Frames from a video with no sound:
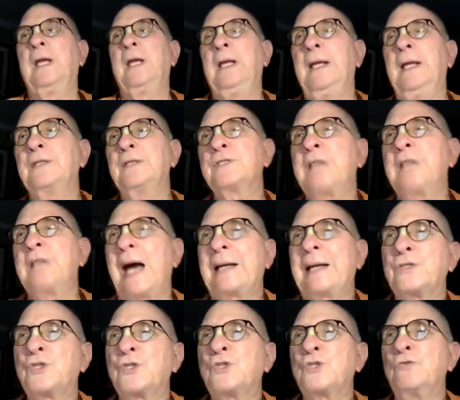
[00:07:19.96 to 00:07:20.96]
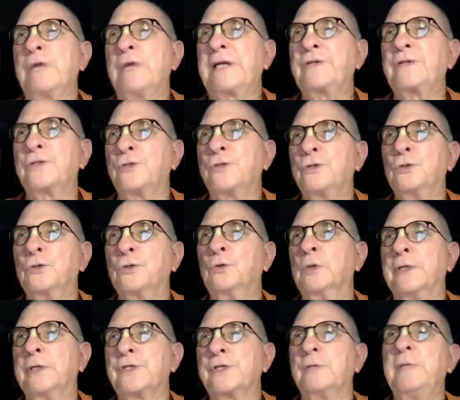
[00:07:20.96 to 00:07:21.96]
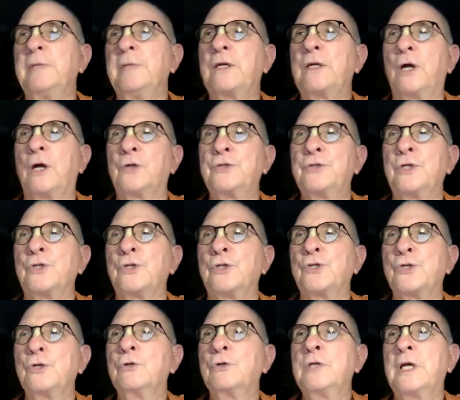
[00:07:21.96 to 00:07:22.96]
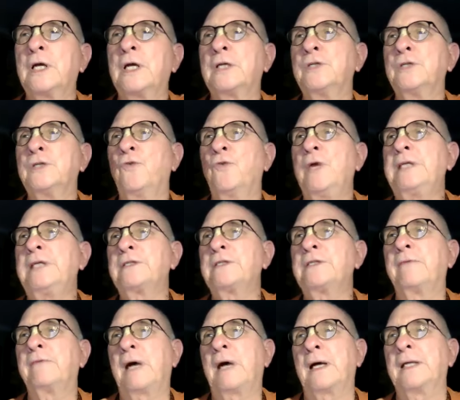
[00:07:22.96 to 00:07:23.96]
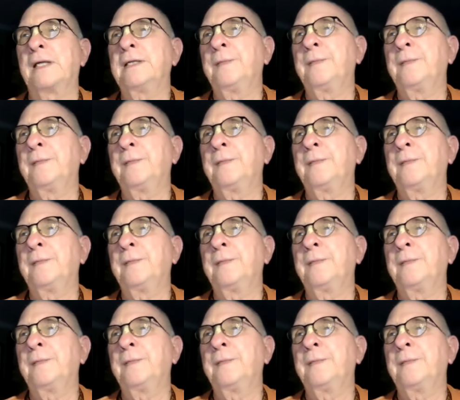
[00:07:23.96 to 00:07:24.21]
It's not a strict dualism. He calls it Shuddha Dvaitavad.